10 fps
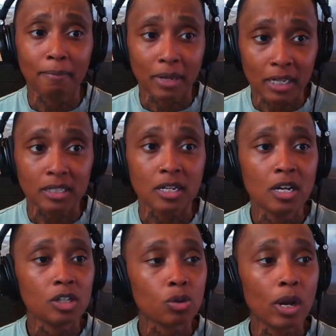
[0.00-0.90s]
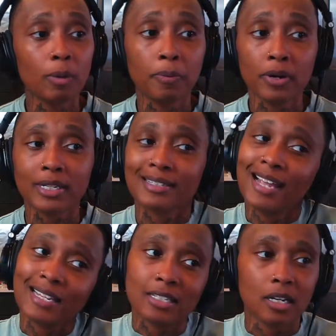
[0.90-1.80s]
minutes, 12 points,
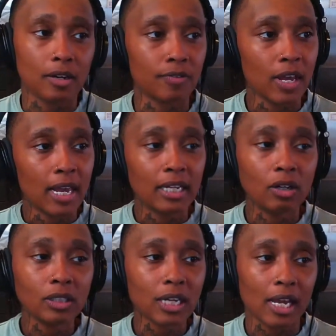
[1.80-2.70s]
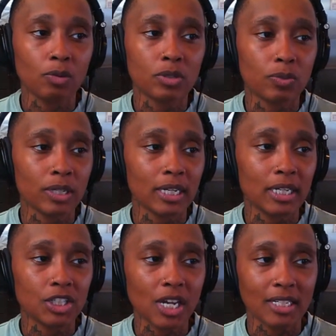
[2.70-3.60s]
that's tough. It don't look like he was really
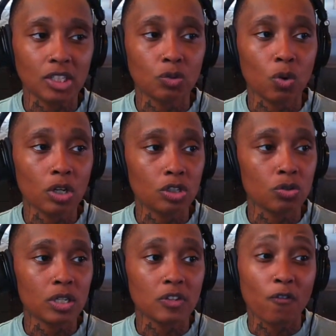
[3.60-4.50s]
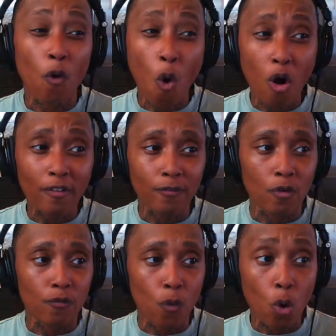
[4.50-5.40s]
getting the shots that you wanted to, because 4
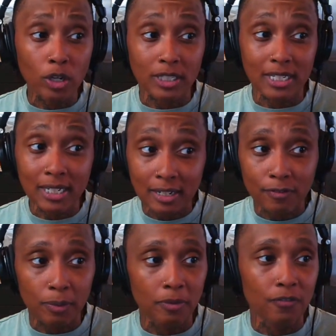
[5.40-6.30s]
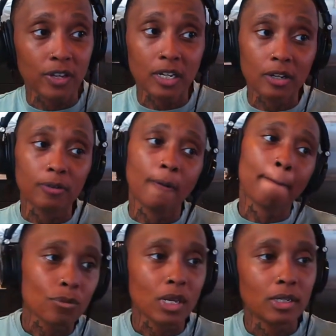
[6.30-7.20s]
for 14 from the field,
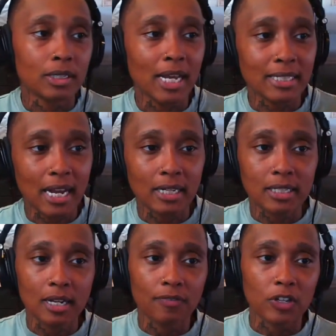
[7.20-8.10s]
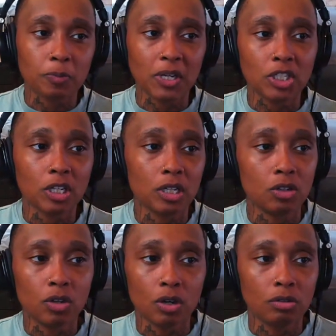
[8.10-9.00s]
that's kind of tough, especially,
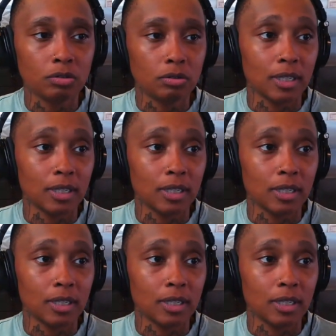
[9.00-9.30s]
you know,